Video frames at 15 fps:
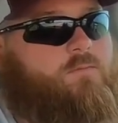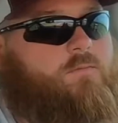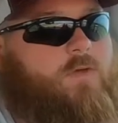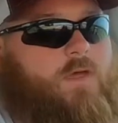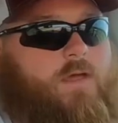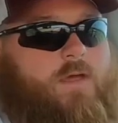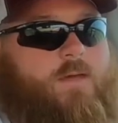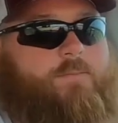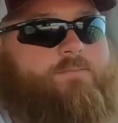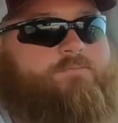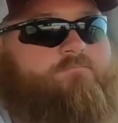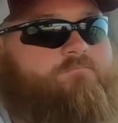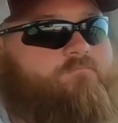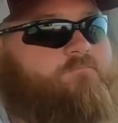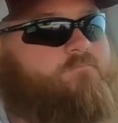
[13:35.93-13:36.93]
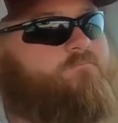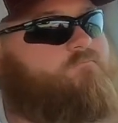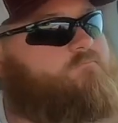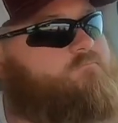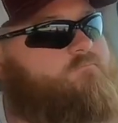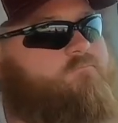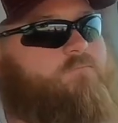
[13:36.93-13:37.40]
I
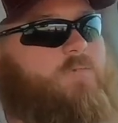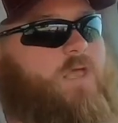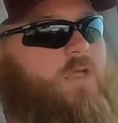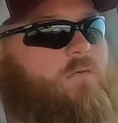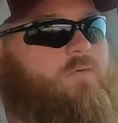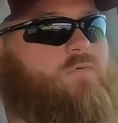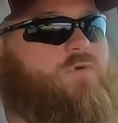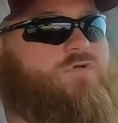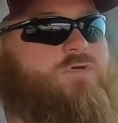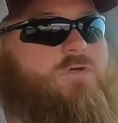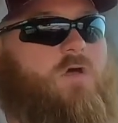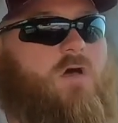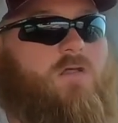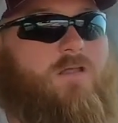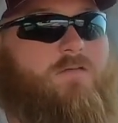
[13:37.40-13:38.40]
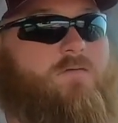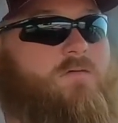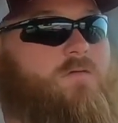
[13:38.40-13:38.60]
don't know what you call it,